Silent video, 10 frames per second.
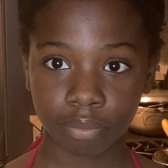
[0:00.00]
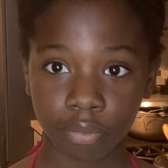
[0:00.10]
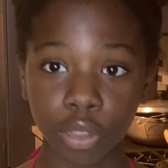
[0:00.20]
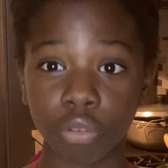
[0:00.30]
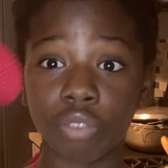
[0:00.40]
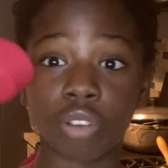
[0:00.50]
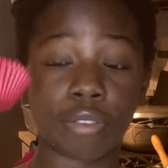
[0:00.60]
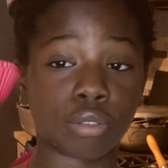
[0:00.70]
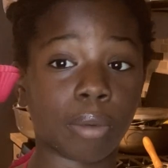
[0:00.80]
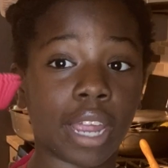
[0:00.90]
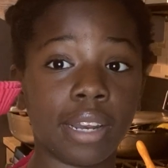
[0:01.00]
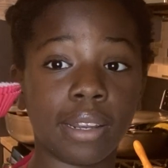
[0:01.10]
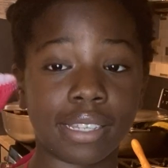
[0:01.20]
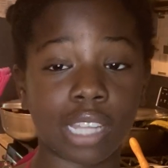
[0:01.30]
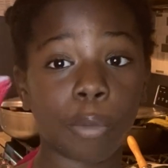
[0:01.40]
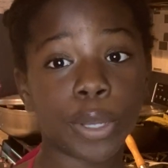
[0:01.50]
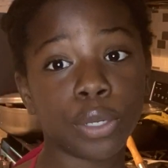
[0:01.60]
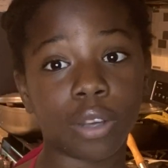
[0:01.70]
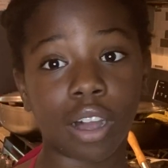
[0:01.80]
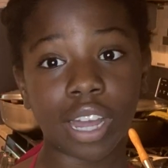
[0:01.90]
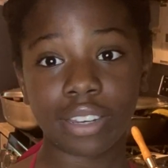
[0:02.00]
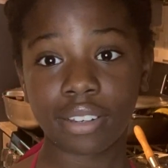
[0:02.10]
3/5, right? Is that what you got?